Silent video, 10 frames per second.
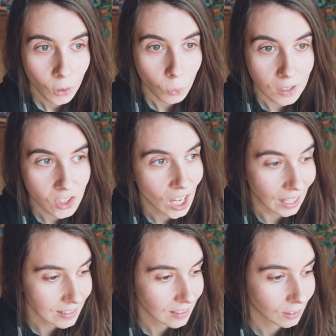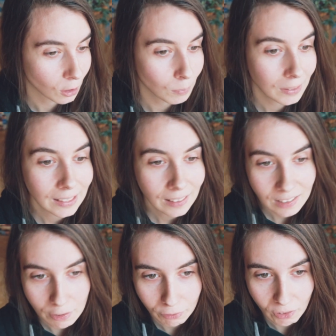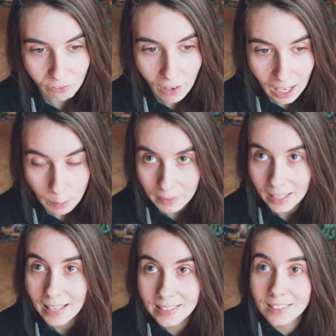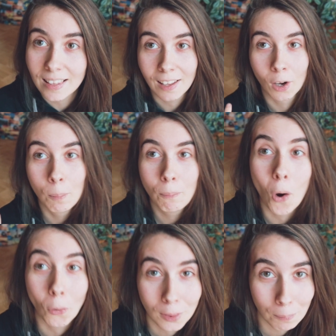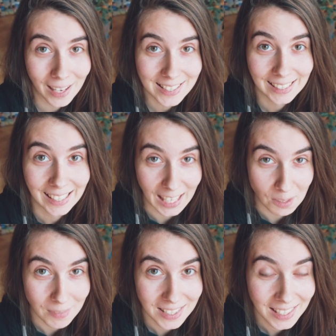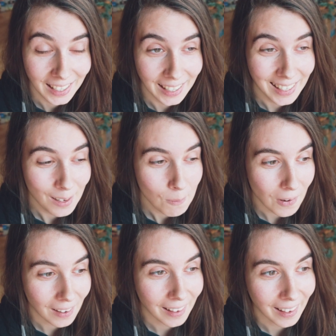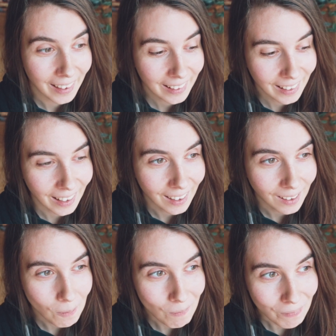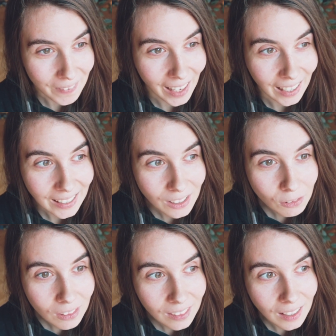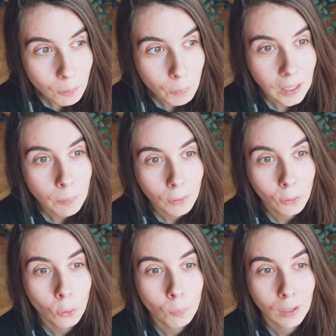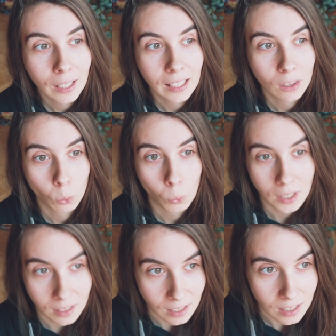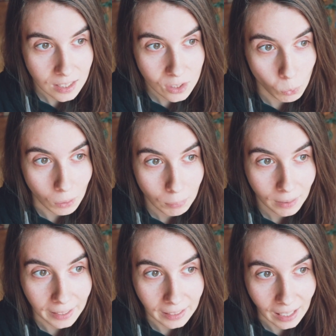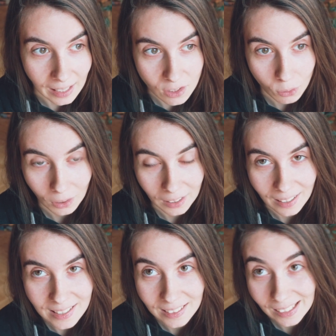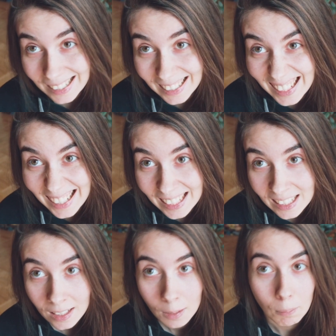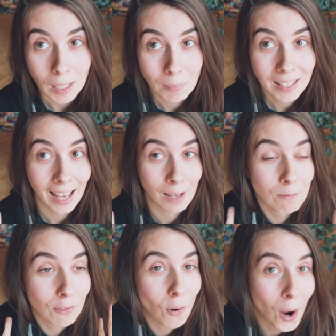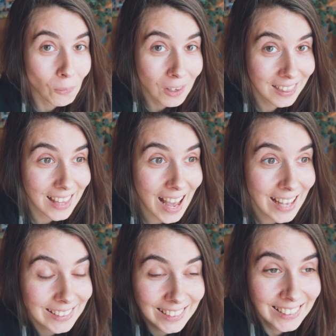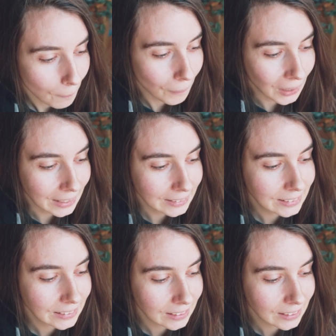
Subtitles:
which has a completely different vibe. Yes, they are both puzzle games, but I don't think people who play The Witness would play Cats Organized Neatly. Maybe I'm wrong with that, but